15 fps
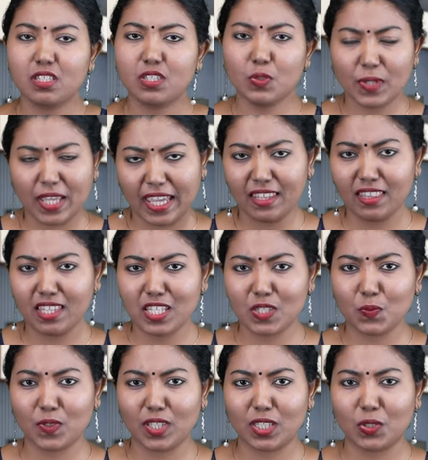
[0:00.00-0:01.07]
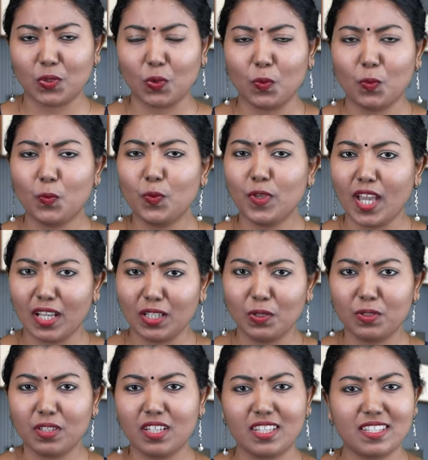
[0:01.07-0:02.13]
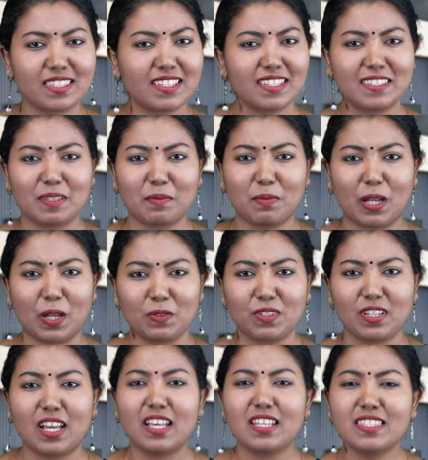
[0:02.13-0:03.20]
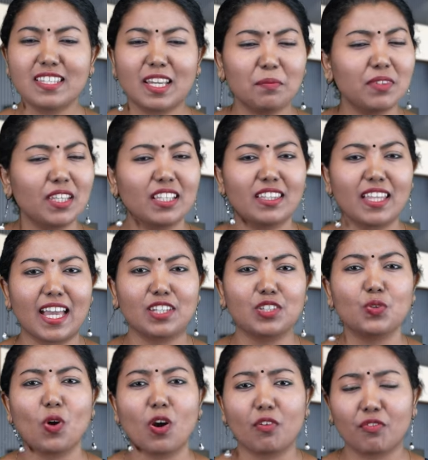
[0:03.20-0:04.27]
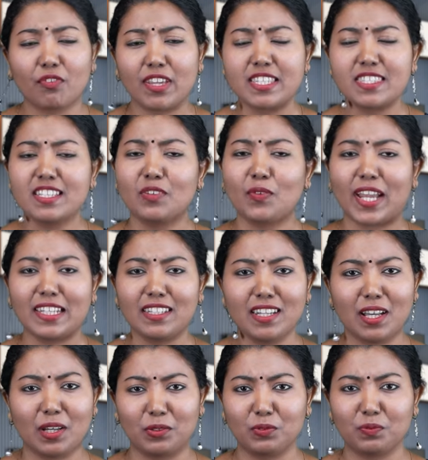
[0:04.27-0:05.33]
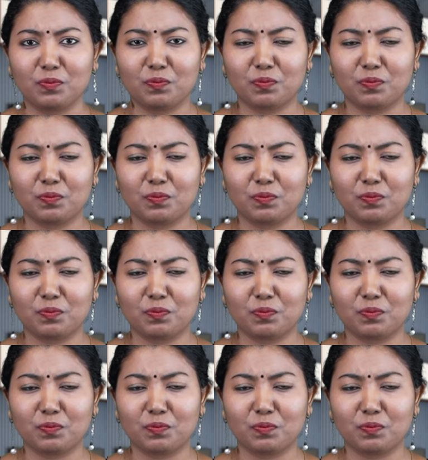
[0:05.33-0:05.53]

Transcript: Today in this video, we are going to discuss about something that you are facing right now.